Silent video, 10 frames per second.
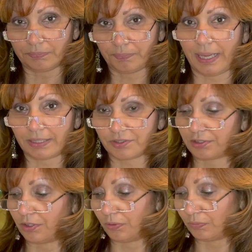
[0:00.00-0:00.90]
Pat
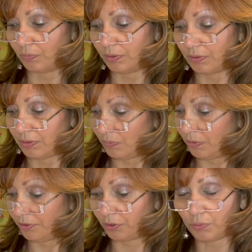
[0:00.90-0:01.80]
Sloan, one
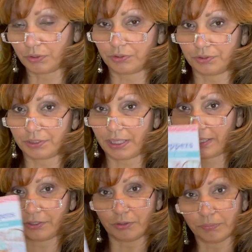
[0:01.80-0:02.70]
of the quilters, had a
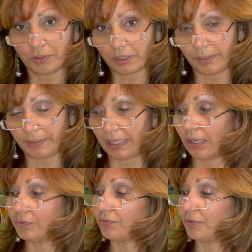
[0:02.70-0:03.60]
new book coming
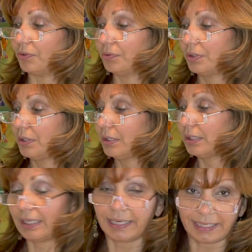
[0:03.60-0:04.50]
out, so
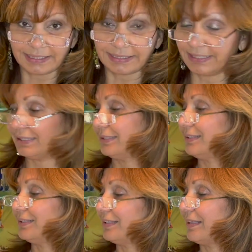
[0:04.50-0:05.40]
I had to get
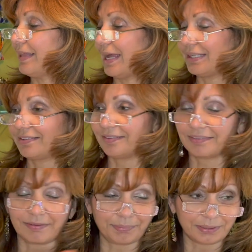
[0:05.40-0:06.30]
that since
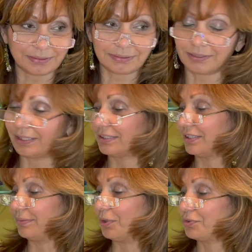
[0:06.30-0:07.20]
I've been
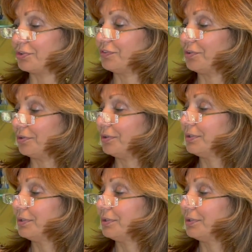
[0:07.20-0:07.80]
collecting most of her